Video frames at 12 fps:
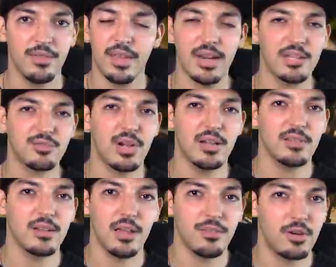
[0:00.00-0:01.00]
Then I
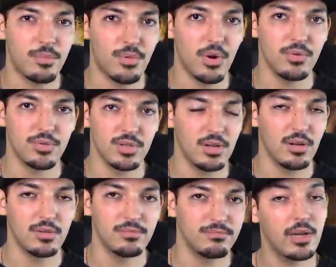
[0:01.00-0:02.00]
tried another approach, you
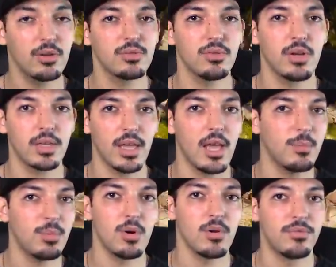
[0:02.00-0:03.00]
know. I go to a
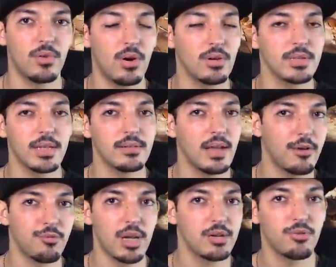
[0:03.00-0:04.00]
camp or a fort and
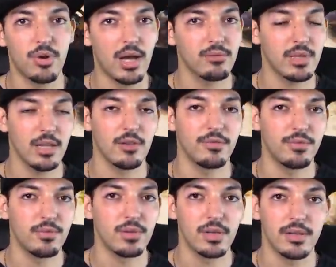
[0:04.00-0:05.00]
I run around like a
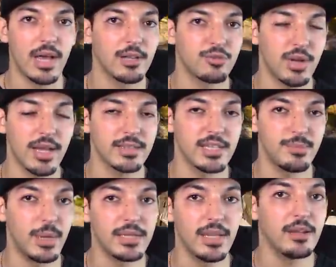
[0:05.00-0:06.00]
fool and I attract
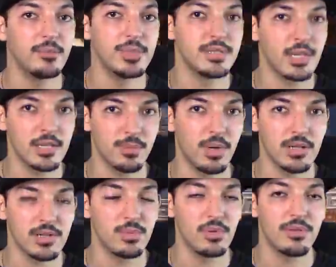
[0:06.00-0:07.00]
as many enemies as
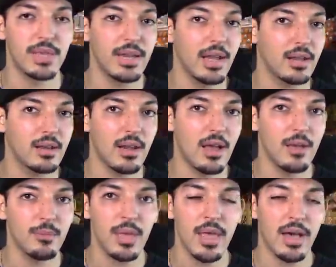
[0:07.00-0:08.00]
possible. Then I
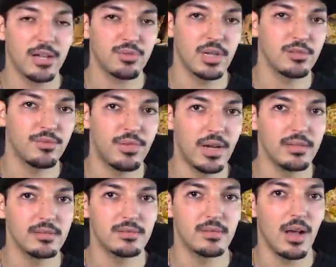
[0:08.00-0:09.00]
climb, I try to
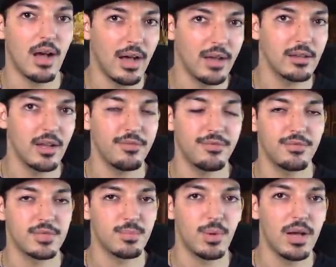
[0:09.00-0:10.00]
find a high
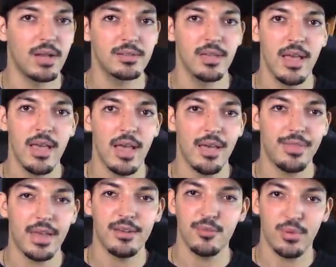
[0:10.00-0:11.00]
enough spot, and
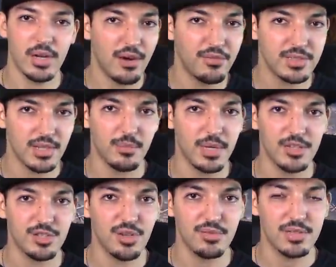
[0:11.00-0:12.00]
then whenever
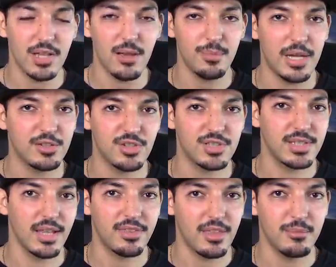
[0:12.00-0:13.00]
somebody shows up, I just
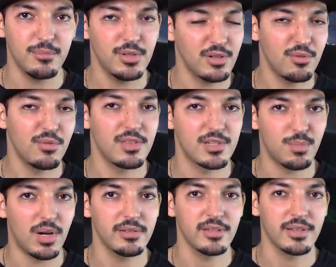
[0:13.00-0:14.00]
kick them, you know, with a
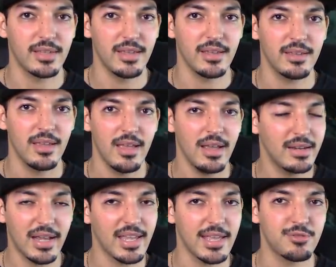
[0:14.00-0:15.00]
Spartan kick,
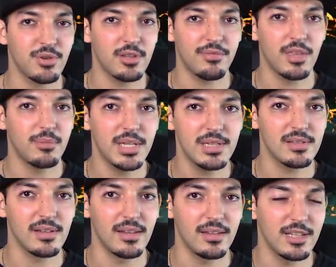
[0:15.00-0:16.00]
and I get rid of them
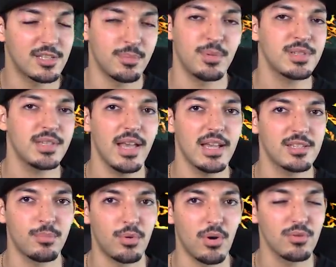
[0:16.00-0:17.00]
easily. It's a pussy
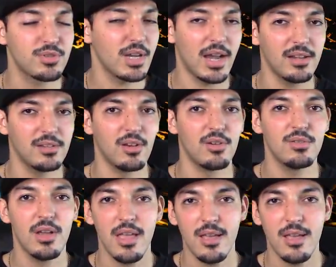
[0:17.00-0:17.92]
ass approach, I know,